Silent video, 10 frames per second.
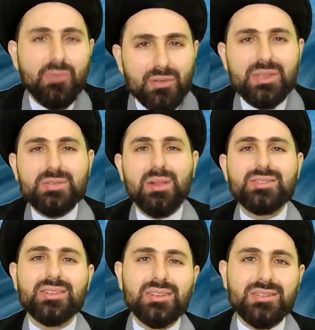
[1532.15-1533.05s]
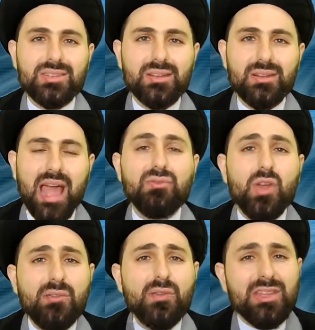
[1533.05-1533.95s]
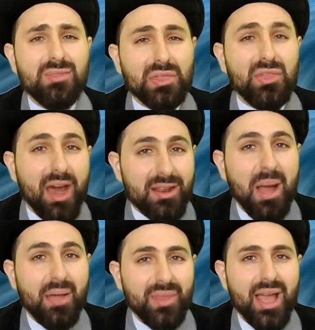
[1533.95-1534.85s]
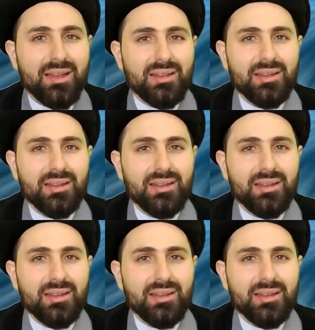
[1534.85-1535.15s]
for these blessings? Have you ever even thought about that?